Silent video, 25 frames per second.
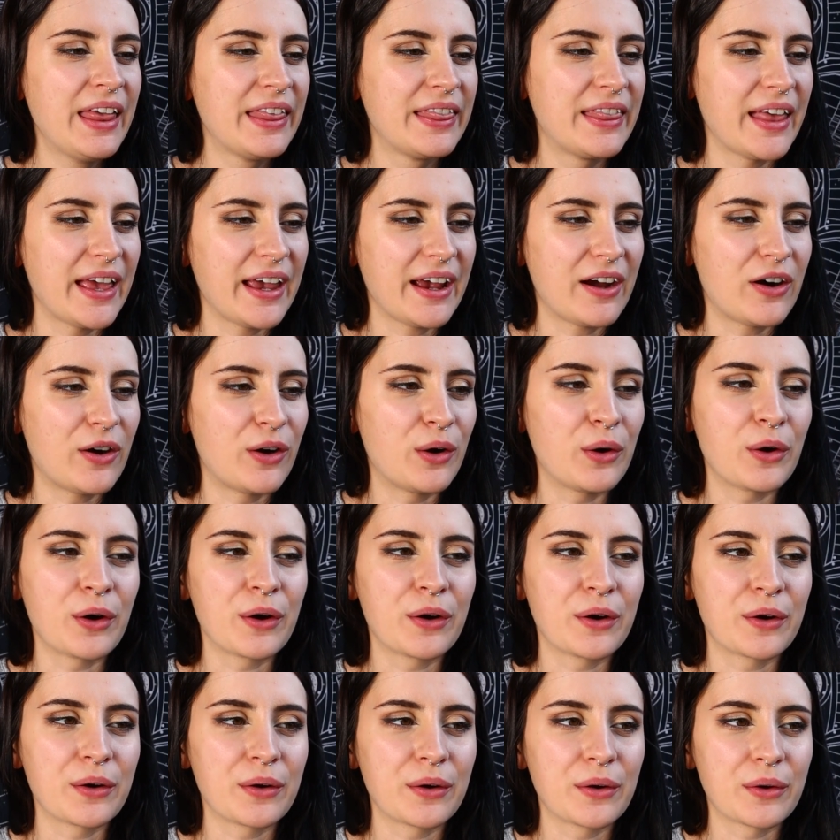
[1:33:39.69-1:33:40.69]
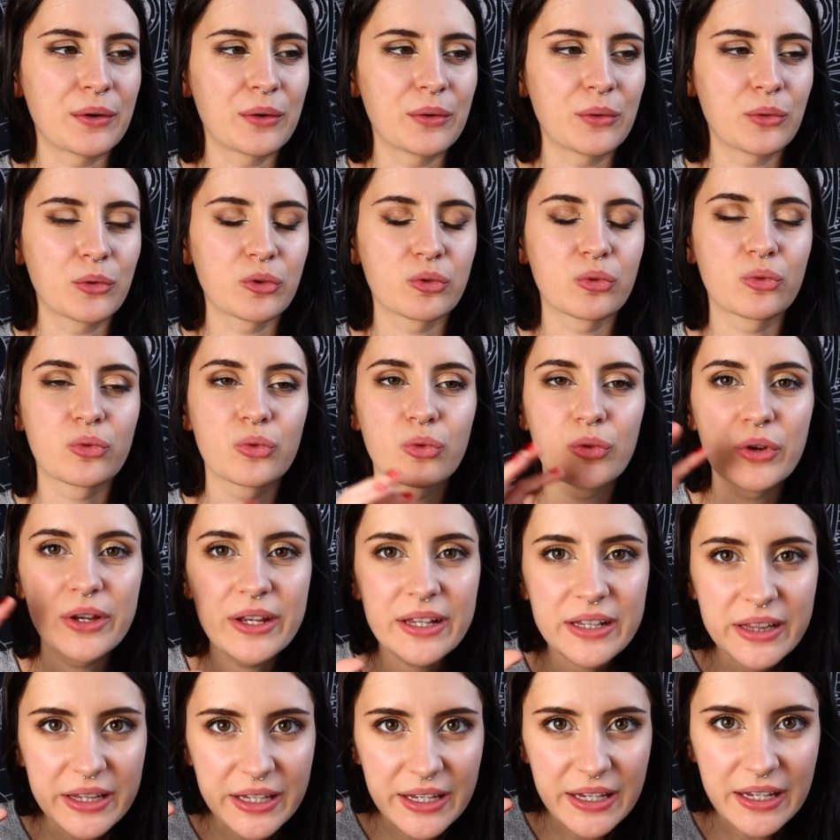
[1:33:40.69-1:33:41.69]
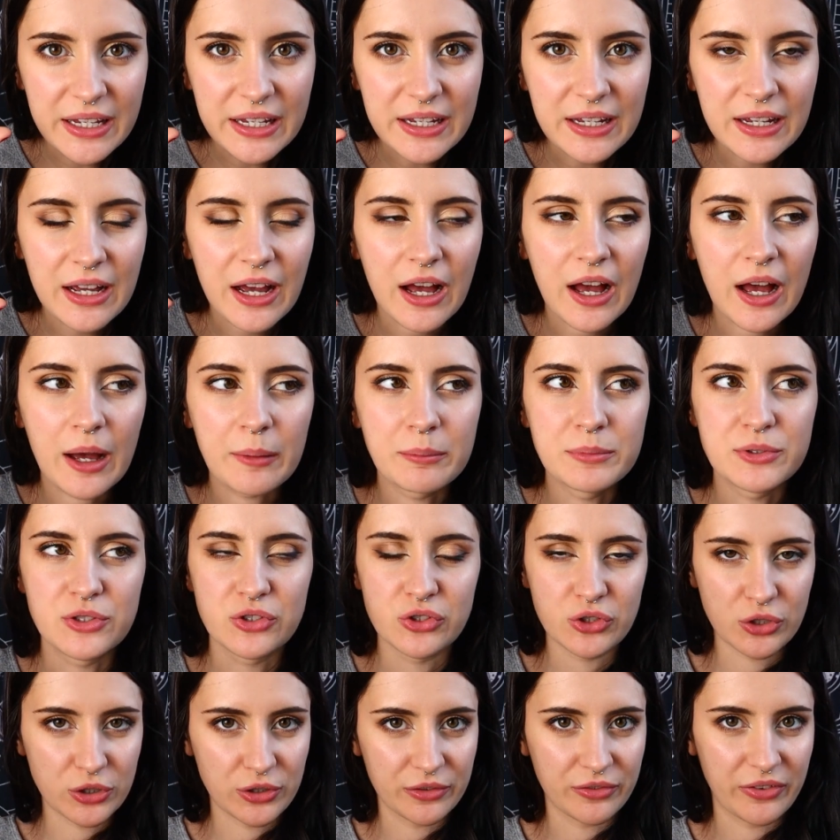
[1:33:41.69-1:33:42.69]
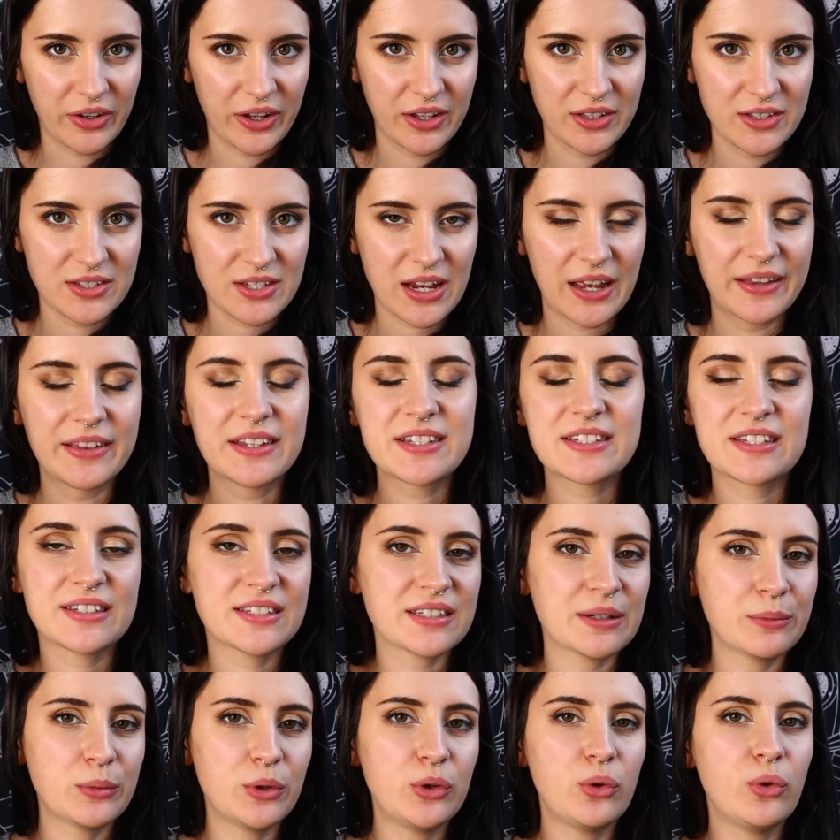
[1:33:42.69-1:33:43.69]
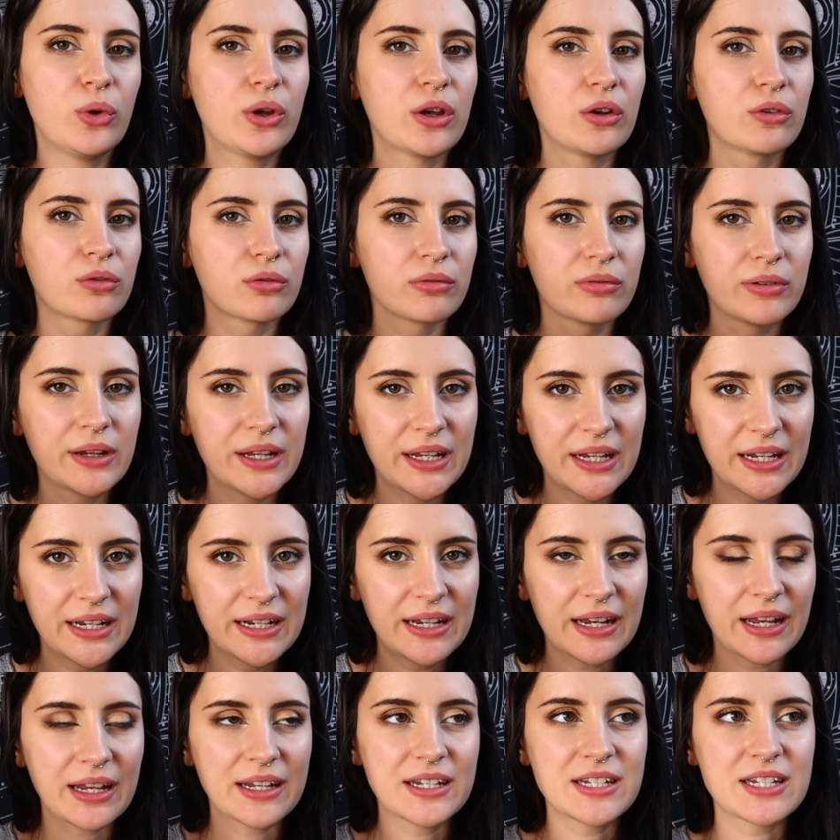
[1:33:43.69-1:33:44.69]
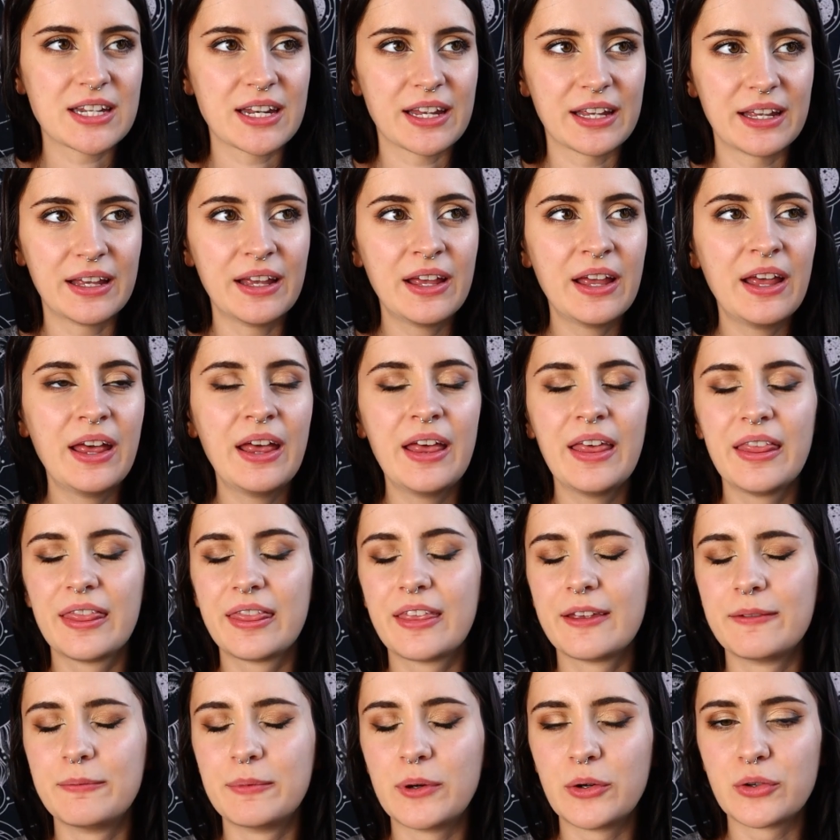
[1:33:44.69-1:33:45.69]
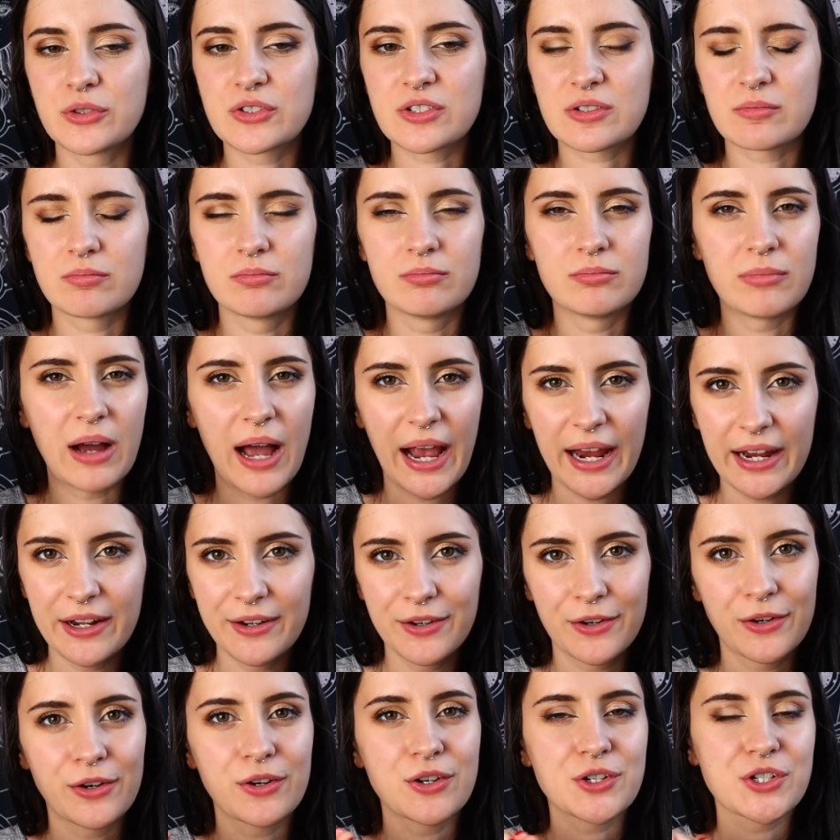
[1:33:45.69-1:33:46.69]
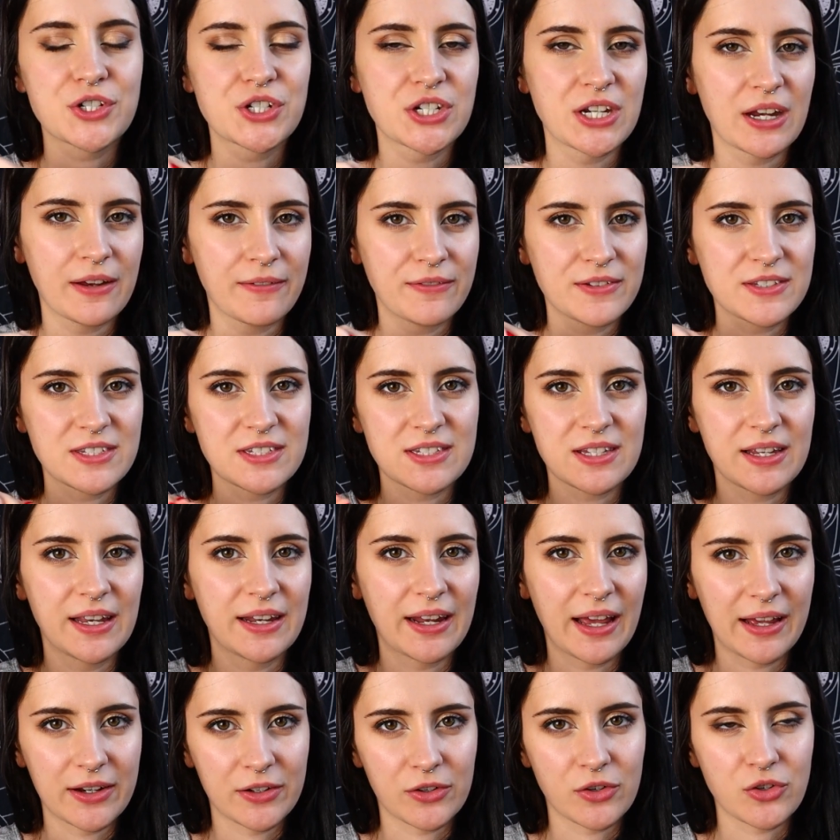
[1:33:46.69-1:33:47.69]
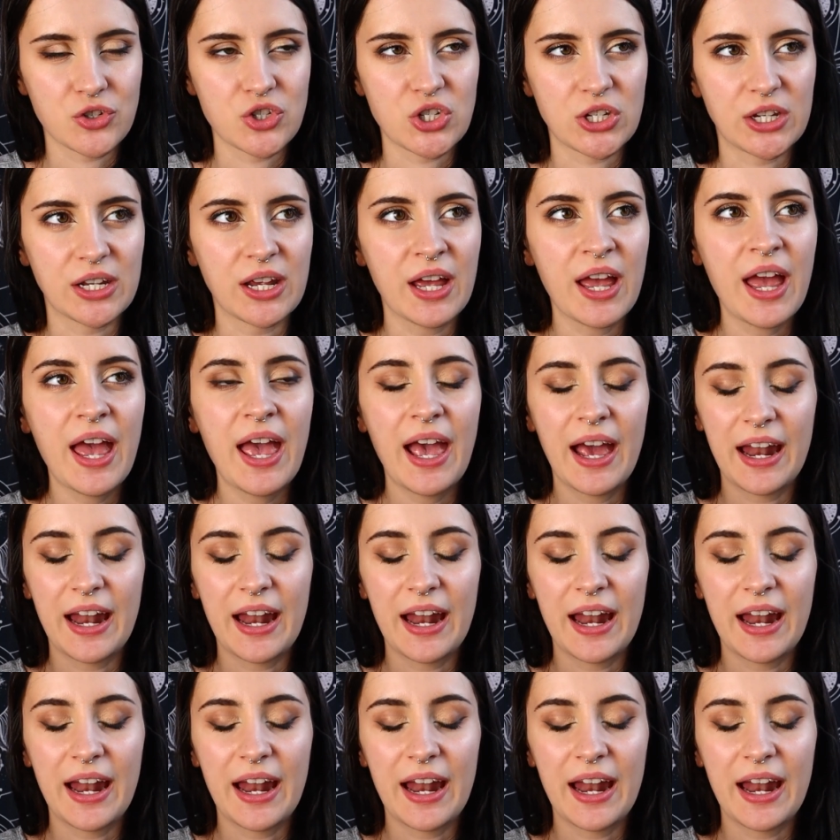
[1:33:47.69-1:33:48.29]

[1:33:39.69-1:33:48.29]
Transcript: They are really observant, and this is someone who can read into the most minor shifts in energy.